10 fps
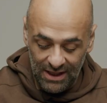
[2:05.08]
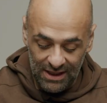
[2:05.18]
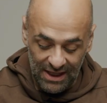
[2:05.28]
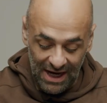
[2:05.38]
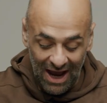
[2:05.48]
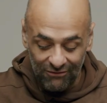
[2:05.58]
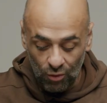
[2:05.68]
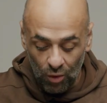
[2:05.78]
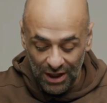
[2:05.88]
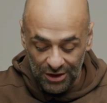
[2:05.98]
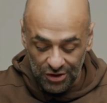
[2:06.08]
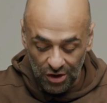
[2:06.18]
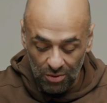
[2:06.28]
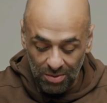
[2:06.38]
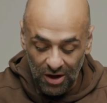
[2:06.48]
They have a wider
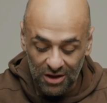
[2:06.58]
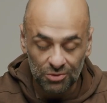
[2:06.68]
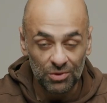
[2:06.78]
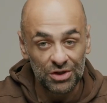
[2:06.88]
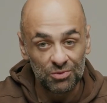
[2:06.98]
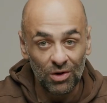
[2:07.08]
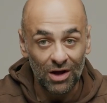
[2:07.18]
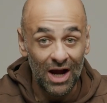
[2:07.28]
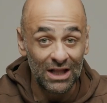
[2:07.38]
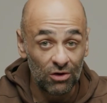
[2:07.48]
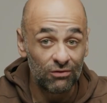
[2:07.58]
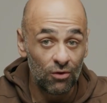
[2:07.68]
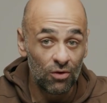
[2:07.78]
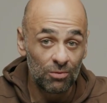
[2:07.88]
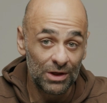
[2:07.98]
toe box, which is what I look
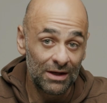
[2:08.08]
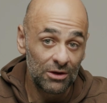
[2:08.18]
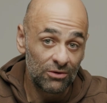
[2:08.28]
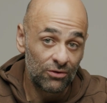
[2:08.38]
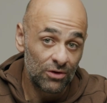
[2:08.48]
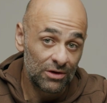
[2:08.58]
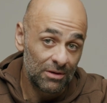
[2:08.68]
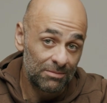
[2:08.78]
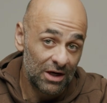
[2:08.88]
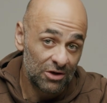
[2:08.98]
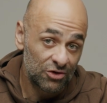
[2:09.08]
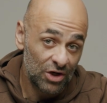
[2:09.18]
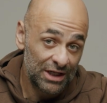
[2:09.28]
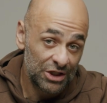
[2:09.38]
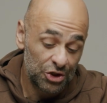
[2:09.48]
for when I look for a pair of
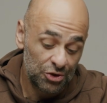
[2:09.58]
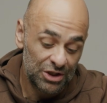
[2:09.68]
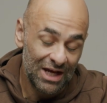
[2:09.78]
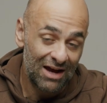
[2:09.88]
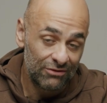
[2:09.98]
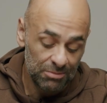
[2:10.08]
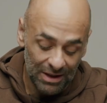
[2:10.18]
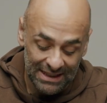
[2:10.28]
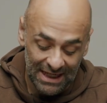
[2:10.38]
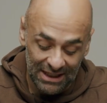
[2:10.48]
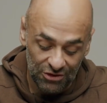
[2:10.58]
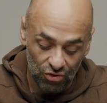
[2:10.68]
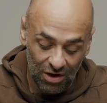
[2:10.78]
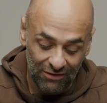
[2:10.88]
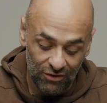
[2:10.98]
training shoes to have as my daily
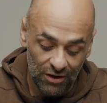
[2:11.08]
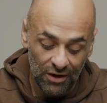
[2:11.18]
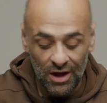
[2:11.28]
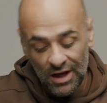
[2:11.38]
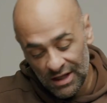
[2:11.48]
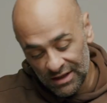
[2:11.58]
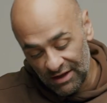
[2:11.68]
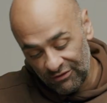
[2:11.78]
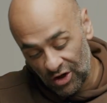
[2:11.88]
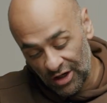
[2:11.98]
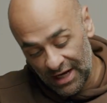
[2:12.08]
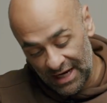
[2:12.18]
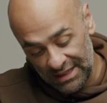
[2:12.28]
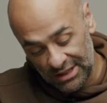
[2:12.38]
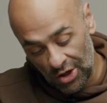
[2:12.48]
driver. They've got
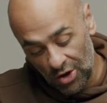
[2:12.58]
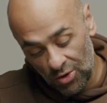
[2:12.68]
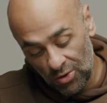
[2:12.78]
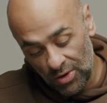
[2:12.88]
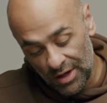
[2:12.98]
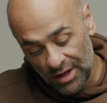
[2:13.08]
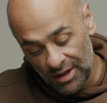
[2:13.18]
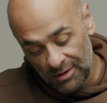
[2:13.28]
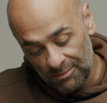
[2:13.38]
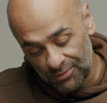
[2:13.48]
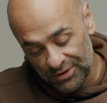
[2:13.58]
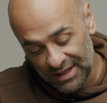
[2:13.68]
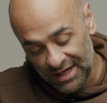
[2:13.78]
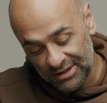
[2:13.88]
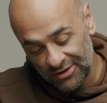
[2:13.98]
a toe
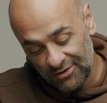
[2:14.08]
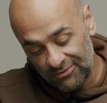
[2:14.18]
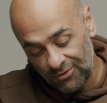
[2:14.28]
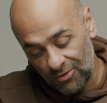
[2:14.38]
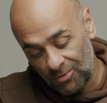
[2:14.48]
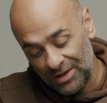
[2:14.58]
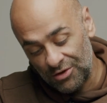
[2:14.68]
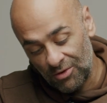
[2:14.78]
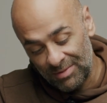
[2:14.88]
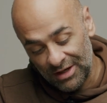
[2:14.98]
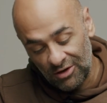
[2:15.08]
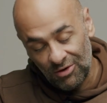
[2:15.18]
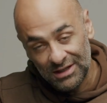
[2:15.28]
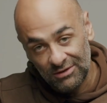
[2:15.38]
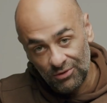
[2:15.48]
protector for when you're a bit
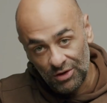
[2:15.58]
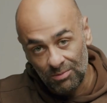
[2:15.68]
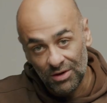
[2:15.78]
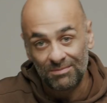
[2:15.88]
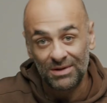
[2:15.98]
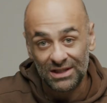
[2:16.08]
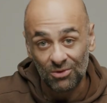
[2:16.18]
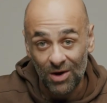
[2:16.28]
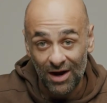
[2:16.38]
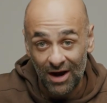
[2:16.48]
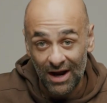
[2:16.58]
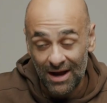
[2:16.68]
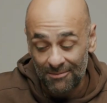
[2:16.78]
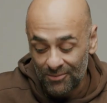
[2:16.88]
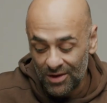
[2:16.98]
aggressive with your burpees, the way I
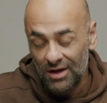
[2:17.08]
am.